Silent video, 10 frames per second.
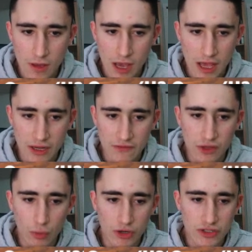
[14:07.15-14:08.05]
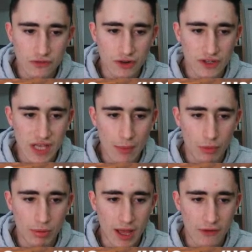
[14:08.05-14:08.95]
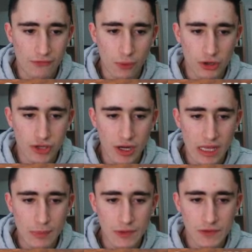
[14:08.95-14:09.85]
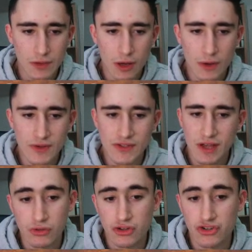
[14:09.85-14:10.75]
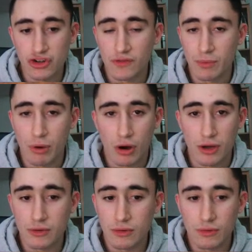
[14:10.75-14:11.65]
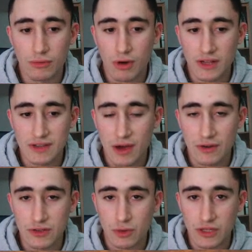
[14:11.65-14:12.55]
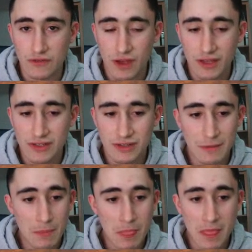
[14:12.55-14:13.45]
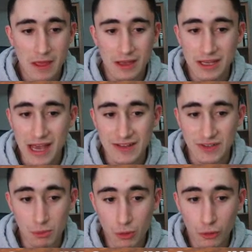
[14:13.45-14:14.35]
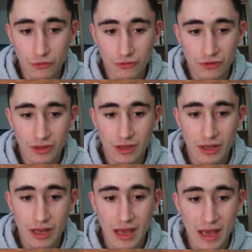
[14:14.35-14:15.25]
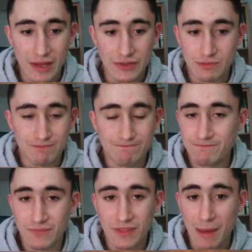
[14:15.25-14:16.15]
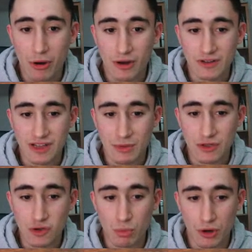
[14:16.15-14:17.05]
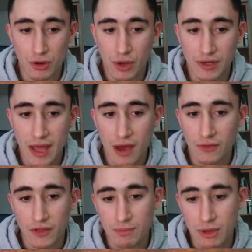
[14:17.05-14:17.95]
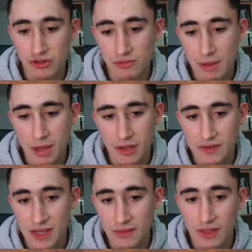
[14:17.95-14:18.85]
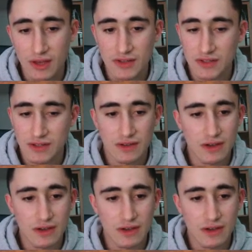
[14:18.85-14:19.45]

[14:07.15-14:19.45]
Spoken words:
And if he were to, for example, play f4, try to keep things closed, I'll just shove the pawn right down his queen's face. He has to move, and that pawn is going to be super annoying now, not to mention maybe I can take this.